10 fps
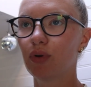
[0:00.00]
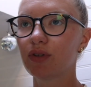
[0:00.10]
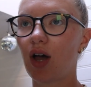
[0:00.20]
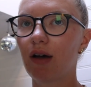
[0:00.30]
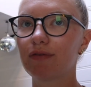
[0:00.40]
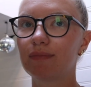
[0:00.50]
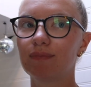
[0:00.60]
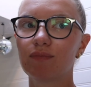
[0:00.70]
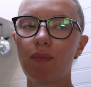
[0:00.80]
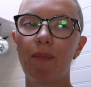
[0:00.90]
pulled off,
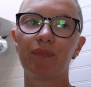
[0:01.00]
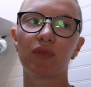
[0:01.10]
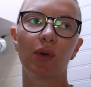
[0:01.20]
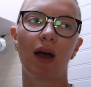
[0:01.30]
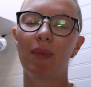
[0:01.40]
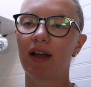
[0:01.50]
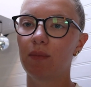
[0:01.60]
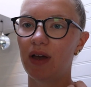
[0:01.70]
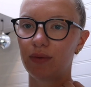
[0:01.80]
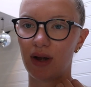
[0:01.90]
we got back
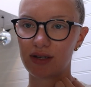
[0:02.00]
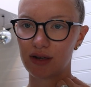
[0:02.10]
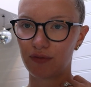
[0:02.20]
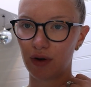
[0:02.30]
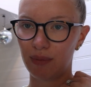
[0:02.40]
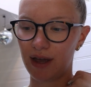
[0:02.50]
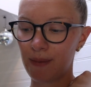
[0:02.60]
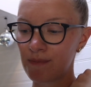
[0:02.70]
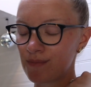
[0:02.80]
in bed, rested for a bit,